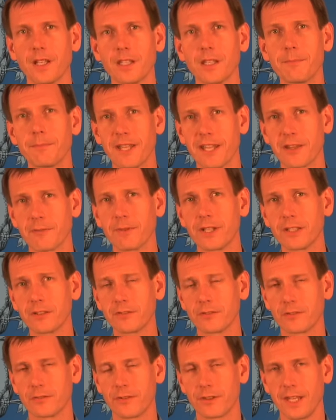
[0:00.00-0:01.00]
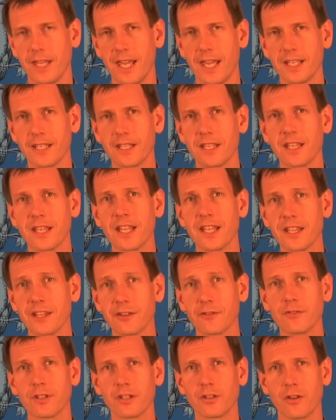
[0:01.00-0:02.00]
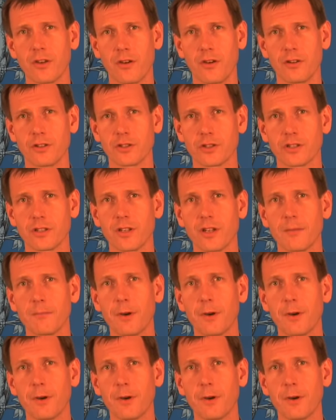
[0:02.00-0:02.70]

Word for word: The best way to do that is to encourage